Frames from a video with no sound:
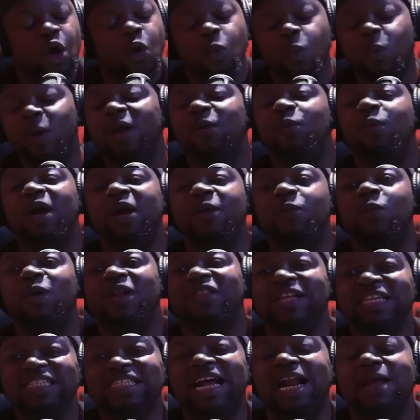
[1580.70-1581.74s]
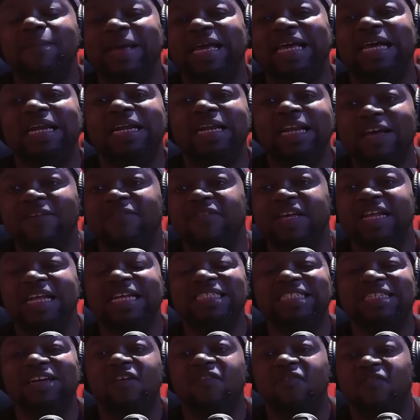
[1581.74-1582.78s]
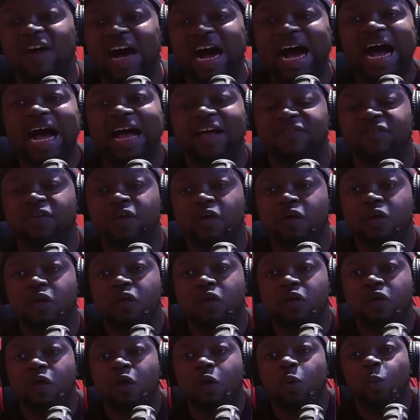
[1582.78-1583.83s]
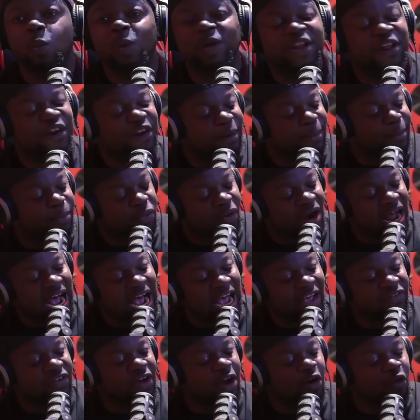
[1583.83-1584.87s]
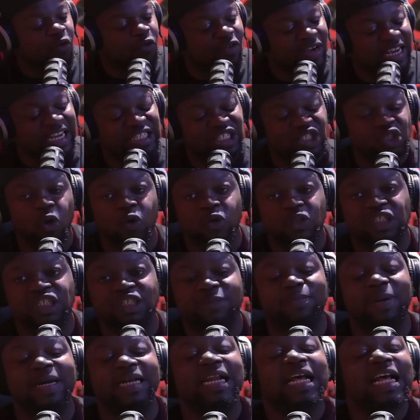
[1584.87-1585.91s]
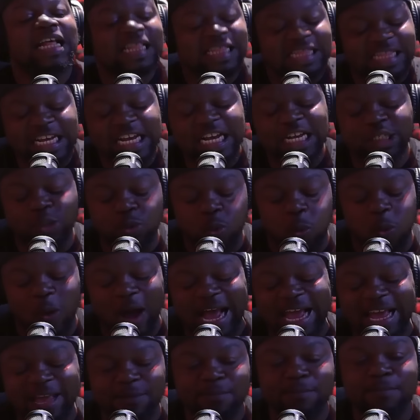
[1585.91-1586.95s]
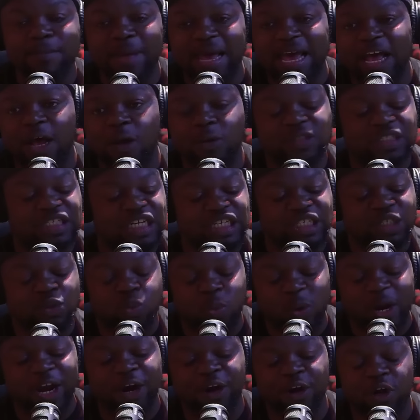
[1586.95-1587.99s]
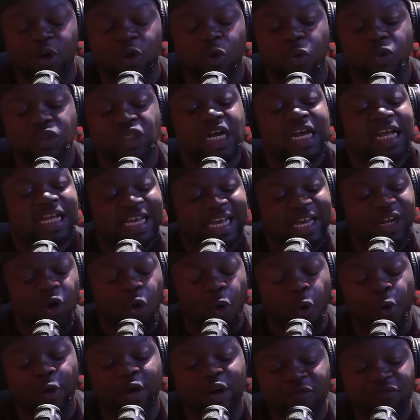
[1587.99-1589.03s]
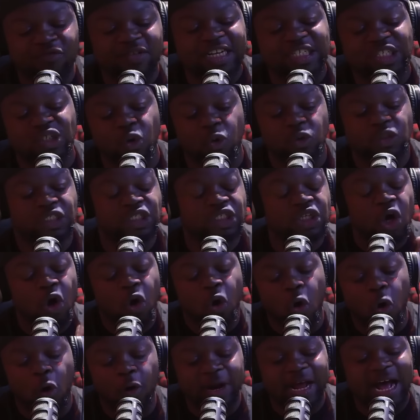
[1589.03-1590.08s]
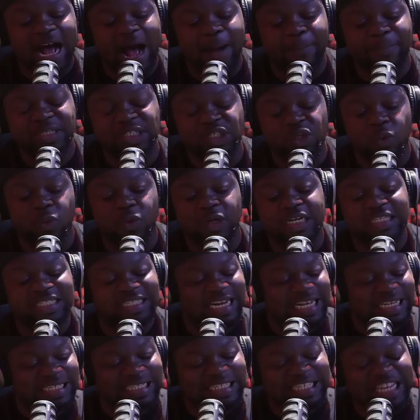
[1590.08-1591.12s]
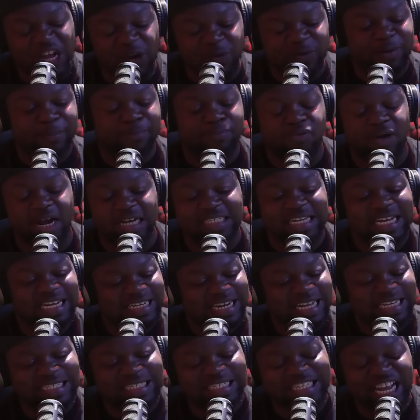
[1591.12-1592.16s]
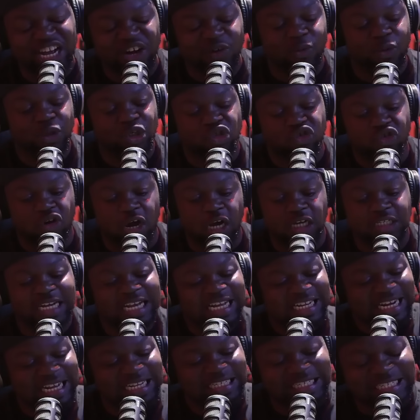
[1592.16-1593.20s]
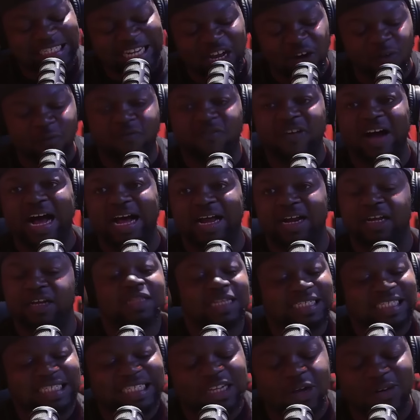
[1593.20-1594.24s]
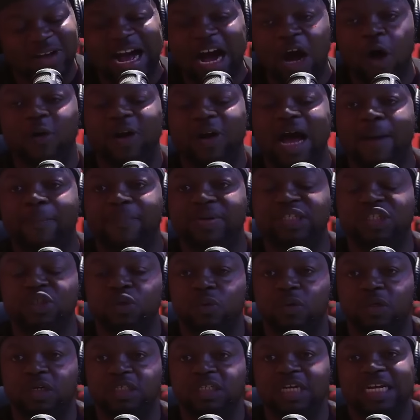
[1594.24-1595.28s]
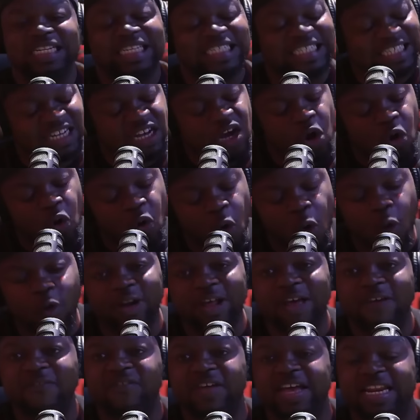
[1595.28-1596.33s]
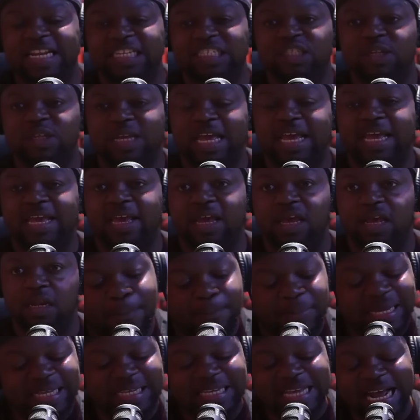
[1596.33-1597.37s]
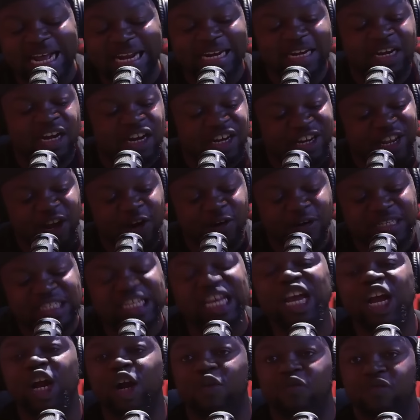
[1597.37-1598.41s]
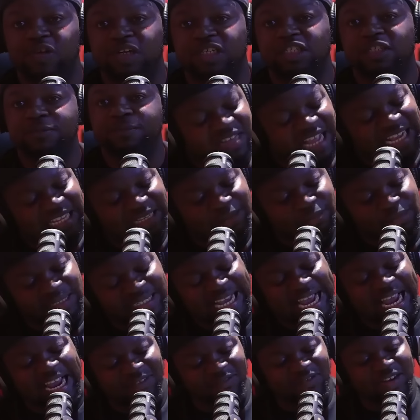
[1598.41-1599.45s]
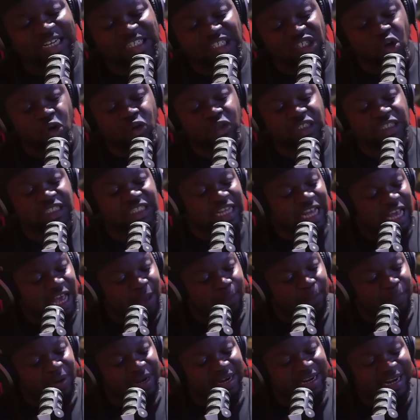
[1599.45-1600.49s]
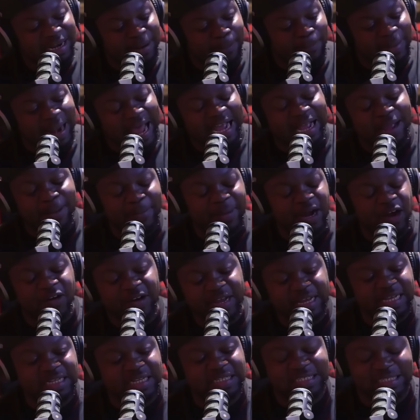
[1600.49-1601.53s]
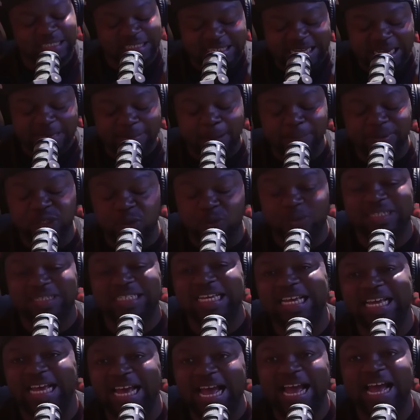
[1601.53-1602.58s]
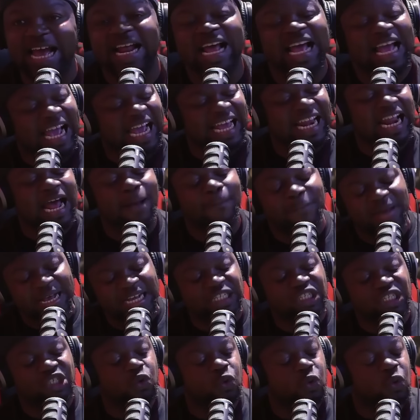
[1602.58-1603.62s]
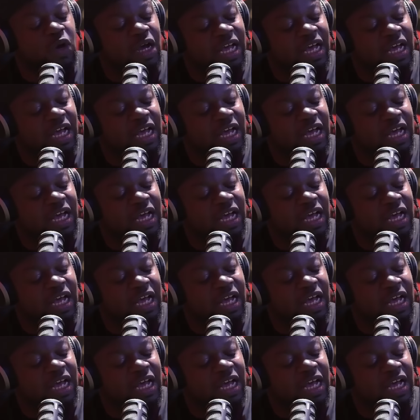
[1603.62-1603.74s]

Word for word: where, where, where they're trying to make a living and survive when they're deprived of resources. But these white males, these weirdos, get all the resources, all the opportunities, and they still depressed. They still on drugs. They still violent. They still got all the opportunities. They still got all the advantages they could get. But yet they're terrorists. Take them same resources and put it in black Americans, the same opportunities he had, and I bet you